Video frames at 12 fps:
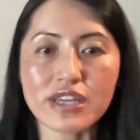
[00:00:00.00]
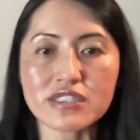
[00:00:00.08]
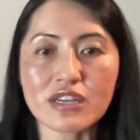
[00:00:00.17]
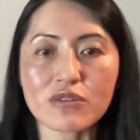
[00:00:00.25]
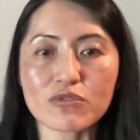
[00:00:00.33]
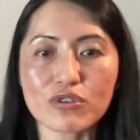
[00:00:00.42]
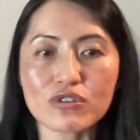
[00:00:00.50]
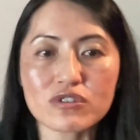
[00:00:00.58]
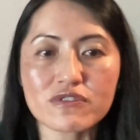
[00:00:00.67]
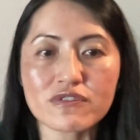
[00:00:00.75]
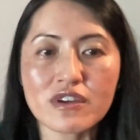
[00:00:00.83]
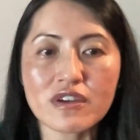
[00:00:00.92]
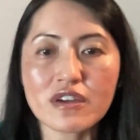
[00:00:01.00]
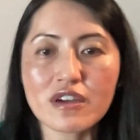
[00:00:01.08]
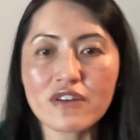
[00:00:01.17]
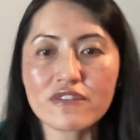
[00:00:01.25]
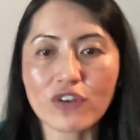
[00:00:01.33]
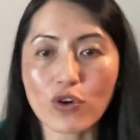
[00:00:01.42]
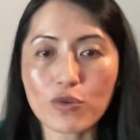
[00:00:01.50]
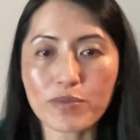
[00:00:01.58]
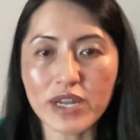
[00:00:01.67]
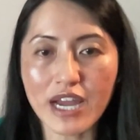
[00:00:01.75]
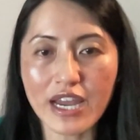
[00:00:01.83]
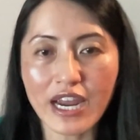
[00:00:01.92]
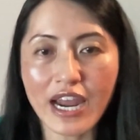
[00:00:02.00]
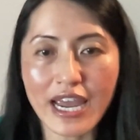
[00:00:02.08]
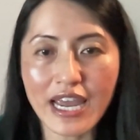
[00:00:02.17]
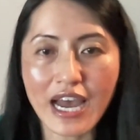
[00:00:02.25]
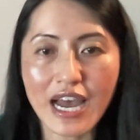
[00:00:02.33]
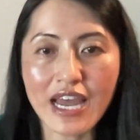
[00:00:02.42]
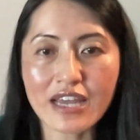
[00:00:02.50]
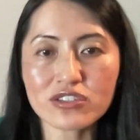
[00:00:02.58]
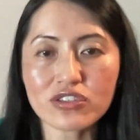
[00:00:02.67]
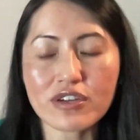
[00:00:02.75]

and pricing rules for open AI.